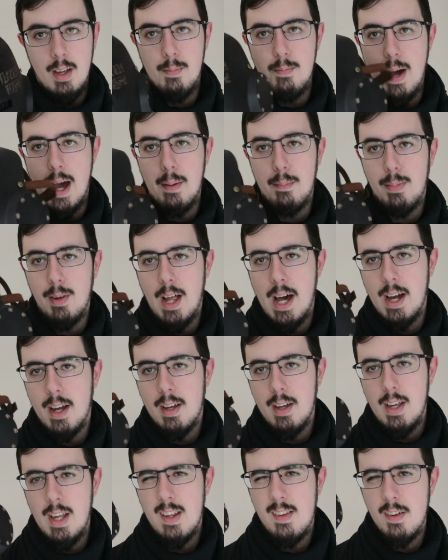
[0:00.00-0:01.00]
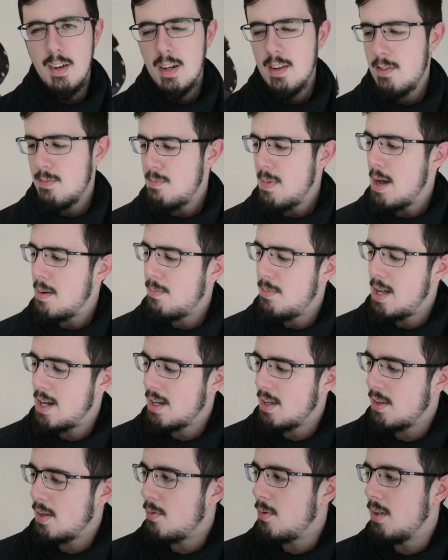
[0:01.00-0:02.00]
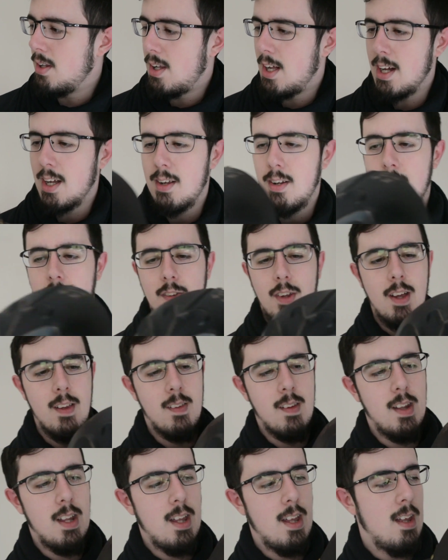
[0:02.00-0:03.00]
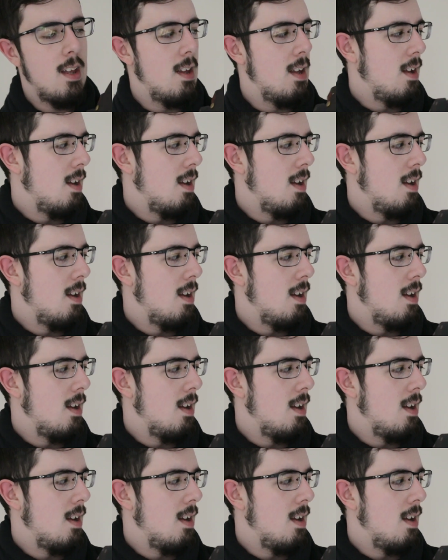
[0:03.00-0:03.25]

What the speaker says: matte black. It's not as matte black as I would like, just because of the